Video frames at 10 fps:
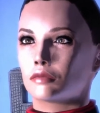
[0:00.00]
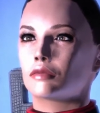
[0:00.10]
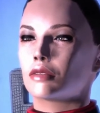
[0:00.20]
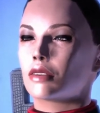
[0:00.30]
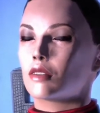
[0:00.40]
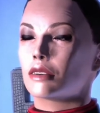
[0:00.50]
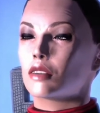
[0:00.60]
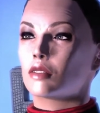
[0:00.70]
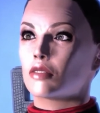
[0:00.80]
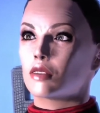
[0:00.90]
I think
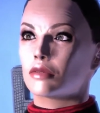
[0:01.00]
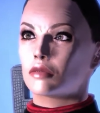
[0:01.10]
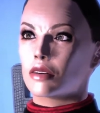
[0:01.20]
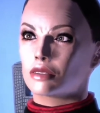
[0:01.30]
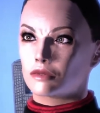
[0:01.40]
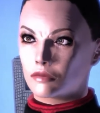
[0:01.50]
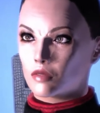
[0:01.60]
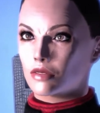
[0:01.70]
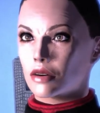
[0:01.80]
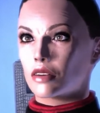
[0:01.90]
they know not to ask me to
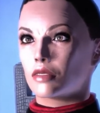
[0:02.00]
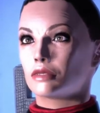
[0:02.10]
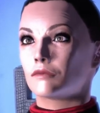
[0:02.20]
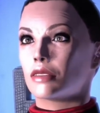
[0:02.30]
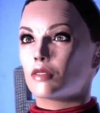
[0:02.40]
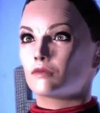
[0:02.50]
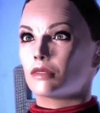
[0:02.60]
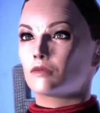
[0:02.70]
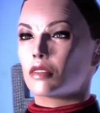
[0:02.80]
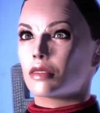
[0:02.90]
work against my own people.